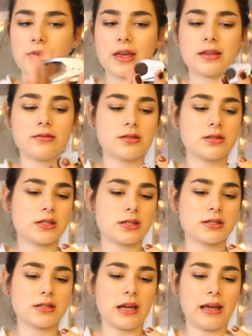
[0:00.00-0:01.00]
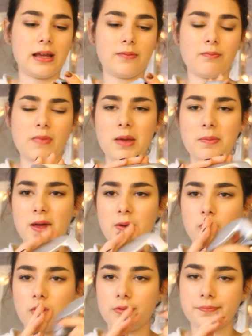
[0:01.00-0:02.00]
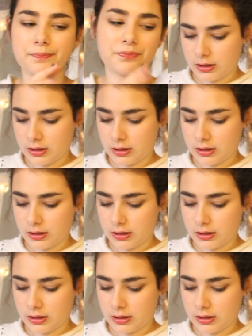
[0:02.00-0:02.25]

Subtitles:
it's just a Maped one.